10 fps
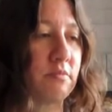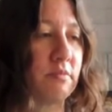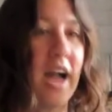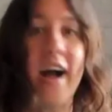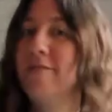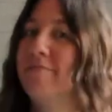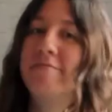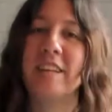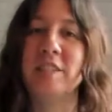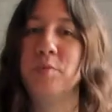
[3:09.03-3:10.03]
yeah,
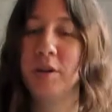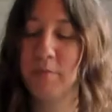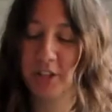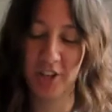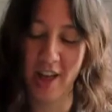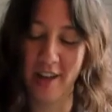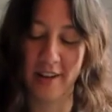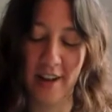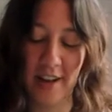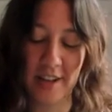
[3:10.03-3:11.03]
that's pretty much it.
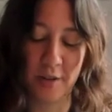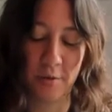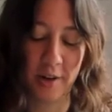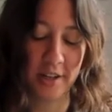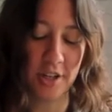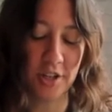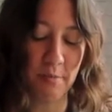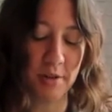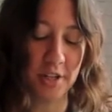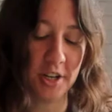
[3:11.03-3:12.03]
So we're going to
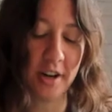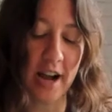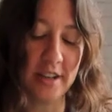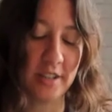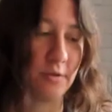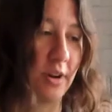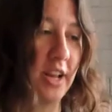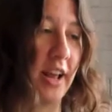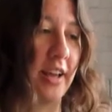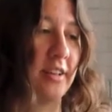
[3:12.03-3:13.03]
jump into your guys'
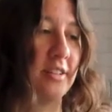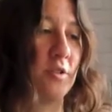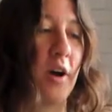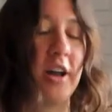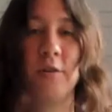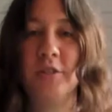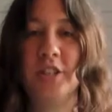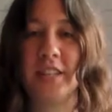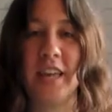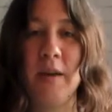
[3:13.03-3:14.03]
reading so I don't
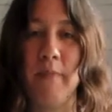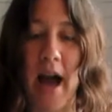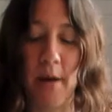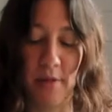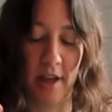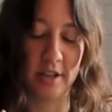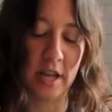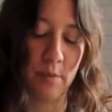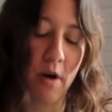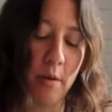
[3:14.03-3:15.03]
just keep babbling, because
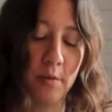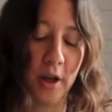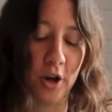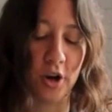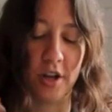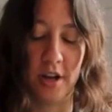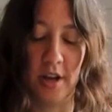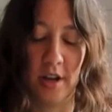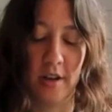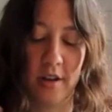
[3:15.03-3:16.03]
I probably could
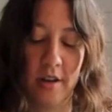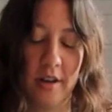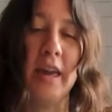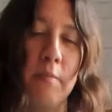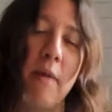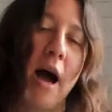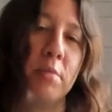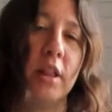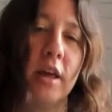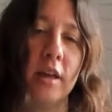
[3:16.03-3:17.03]
keep
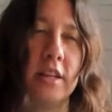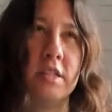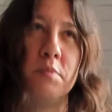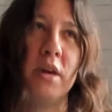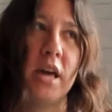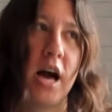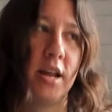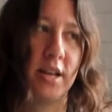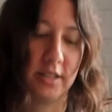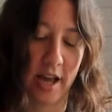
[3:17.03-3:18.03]
babbling. Let's be
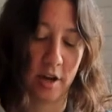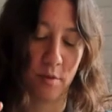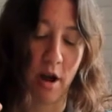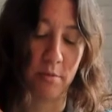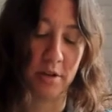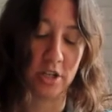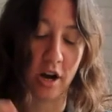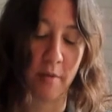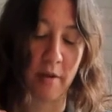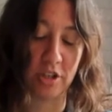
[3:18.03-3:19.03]
honest. I could probably
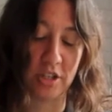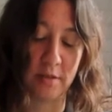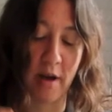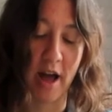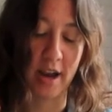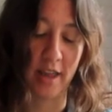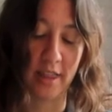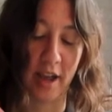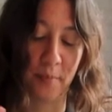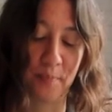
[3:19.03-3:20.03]
talk about just about anything.